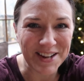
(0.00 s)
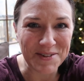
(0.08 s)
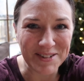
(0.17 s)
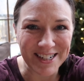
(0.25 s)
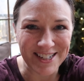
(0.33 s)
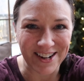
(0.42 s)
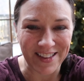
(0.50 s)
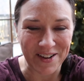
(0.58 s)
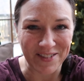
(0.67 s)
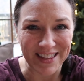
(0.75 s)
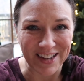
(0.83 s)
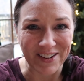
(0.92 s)
so I wanted to share
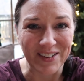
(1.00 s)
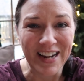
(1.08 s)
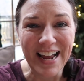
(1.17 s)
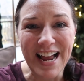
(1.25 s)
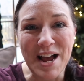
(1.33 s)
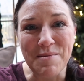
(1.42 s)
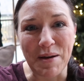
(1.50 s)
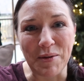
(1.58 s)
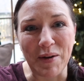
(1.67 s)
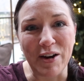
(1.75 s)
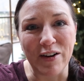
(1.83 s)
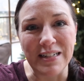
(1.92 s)
that with you. By the
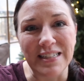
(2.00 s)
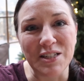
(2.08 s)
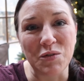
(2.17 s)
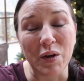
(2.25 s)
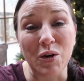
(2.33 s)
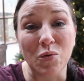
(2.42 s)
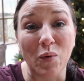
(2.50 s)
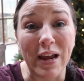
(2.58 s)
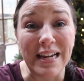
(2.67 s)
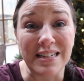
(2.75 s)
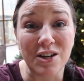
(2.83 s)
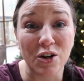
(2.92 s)
way, Gracie's doing
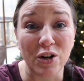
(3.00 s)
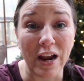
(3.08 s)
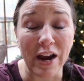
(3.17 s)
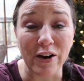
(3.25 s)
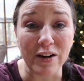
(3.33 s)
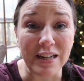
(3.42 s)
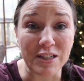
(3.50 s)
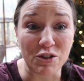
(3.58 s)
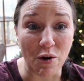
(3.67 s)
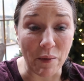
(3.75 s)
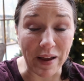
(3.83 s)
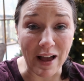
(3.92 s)
great. Her hair is
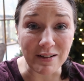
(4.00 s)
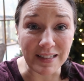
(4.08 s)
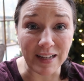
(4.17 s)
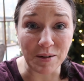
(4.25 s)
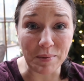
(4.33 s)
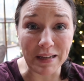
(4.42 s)
growing out a little